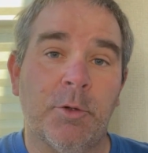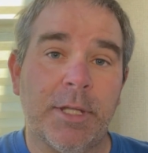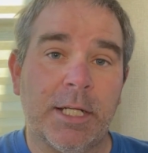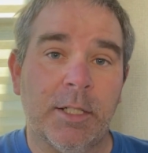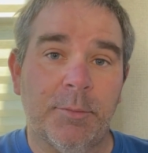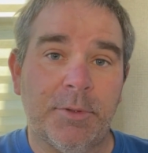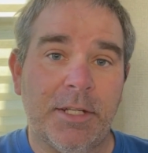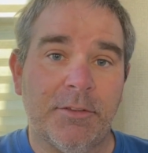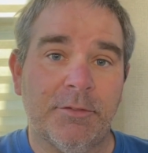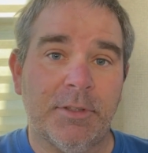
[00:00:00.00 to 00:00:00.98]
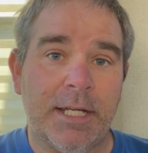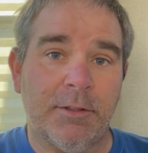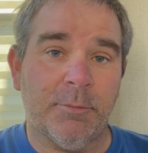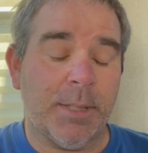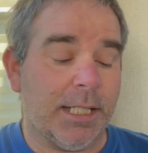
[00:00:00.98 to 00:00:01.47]
that comes out
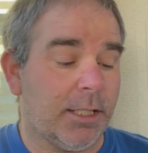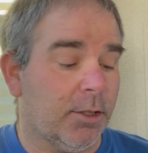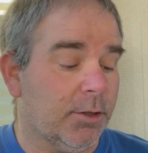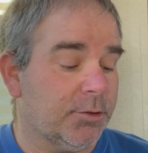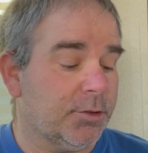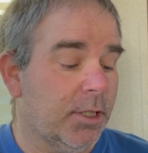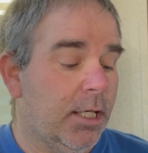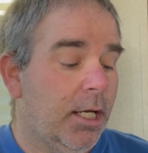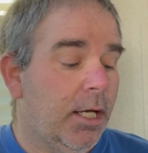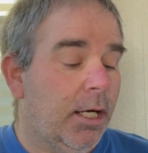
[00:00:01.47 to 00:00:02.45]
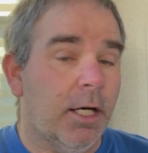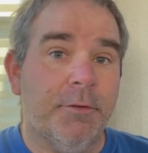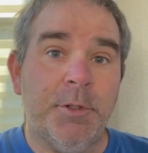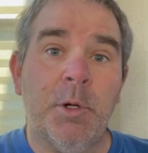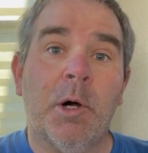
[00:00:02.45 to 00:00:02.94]
of my cost.
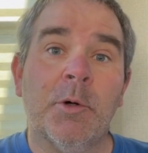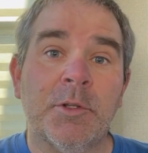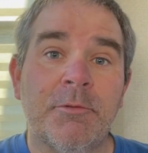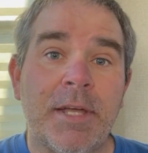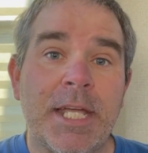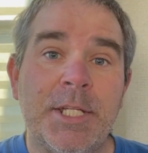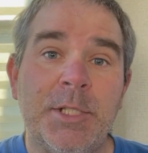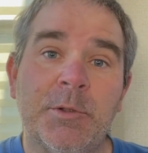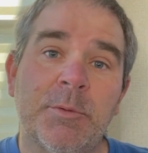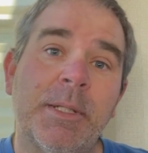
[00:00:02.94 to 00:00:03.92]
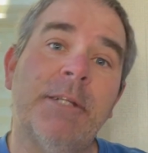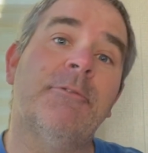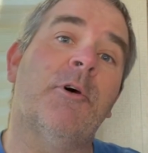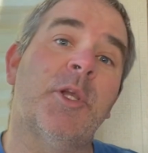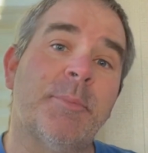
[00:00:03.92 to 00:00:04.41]
If you own the van, you would make
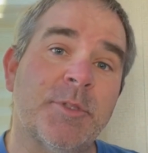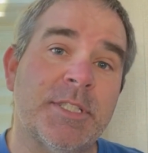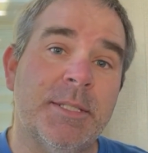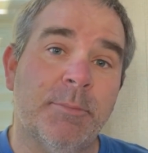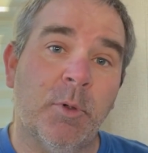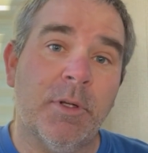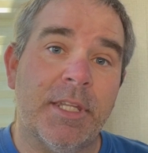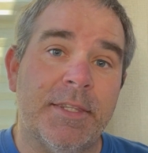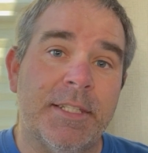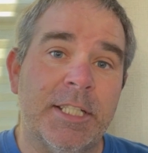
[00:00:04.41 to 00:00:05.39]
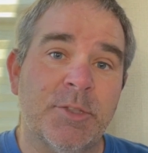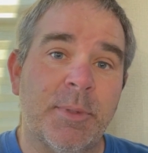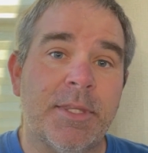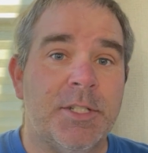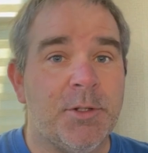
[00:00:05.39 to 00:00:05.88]
40% more than this,
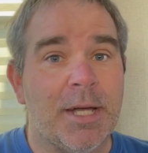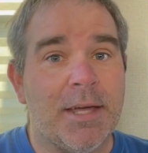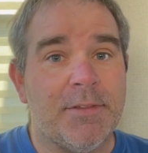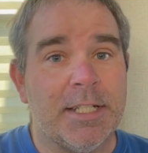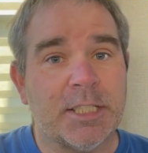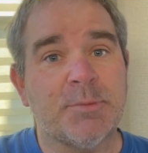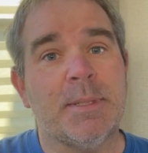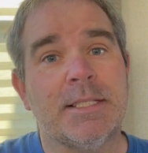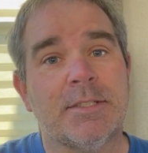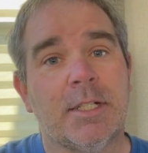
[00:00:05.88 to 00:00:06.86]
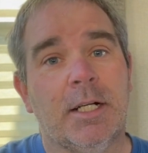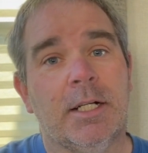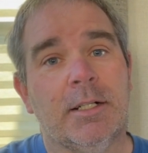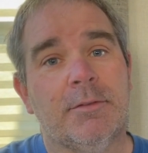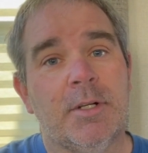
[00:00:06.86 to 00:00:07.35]
but then you had the expense
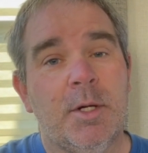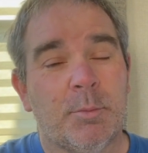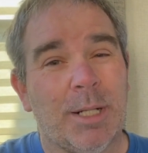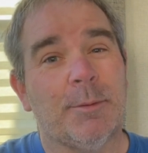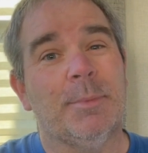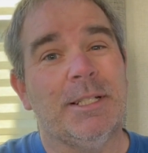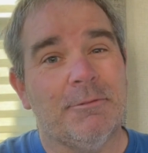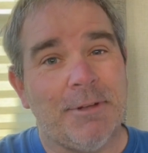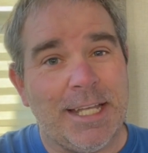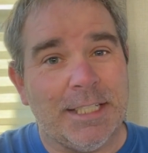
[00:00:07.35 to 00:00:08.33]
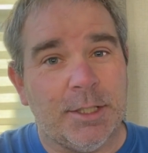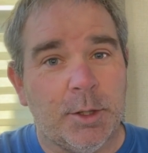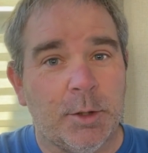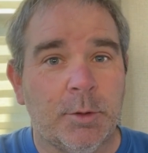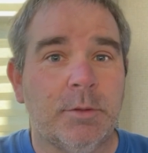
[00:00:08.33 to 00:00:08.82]
of probably a van
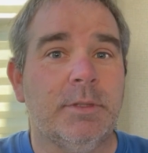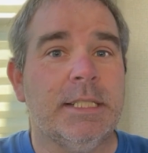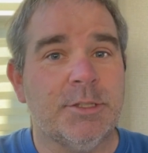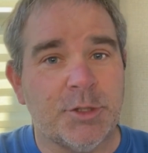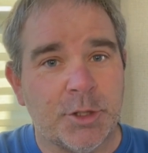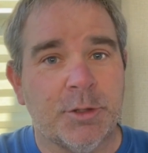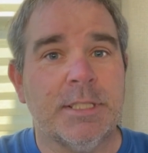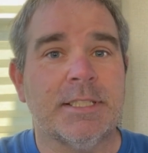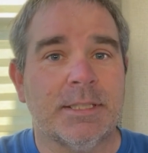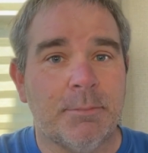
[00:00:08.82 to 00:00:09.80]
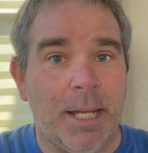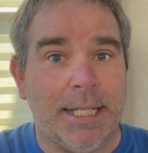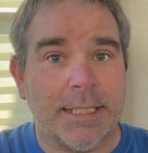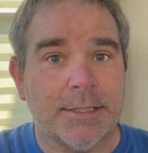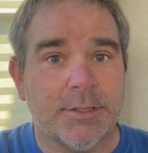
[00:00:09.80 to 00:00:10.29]
note, insurance, and
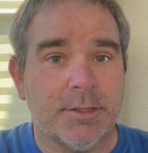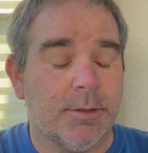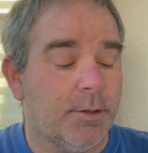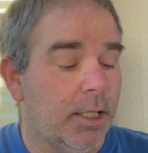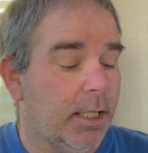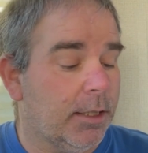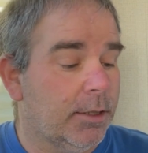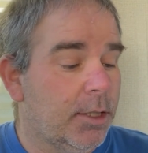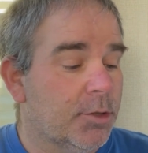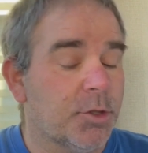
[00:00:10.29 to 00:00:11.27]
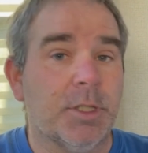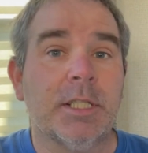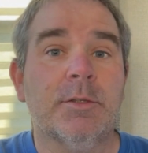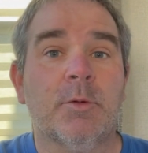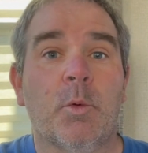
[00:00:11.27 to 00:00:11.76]
maintenance. So you
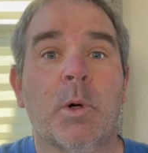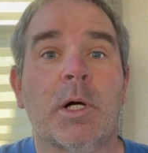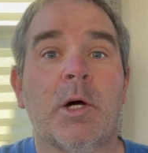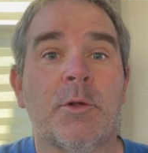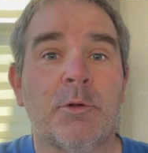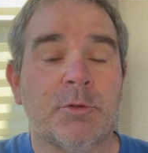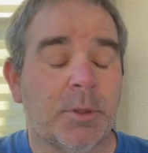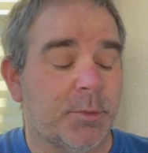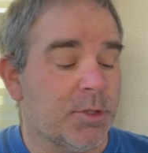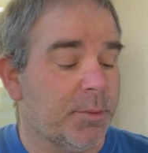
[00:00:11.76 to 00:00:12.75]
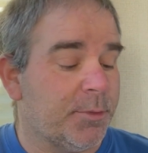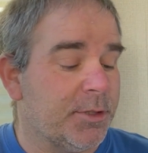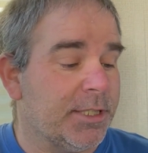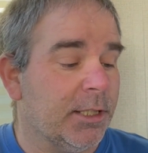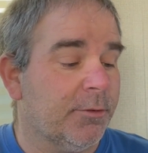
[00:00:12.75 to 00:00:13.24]
can work all those numbers up
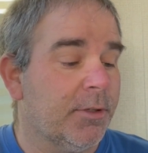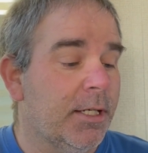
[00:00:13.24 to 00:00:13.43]
yourself.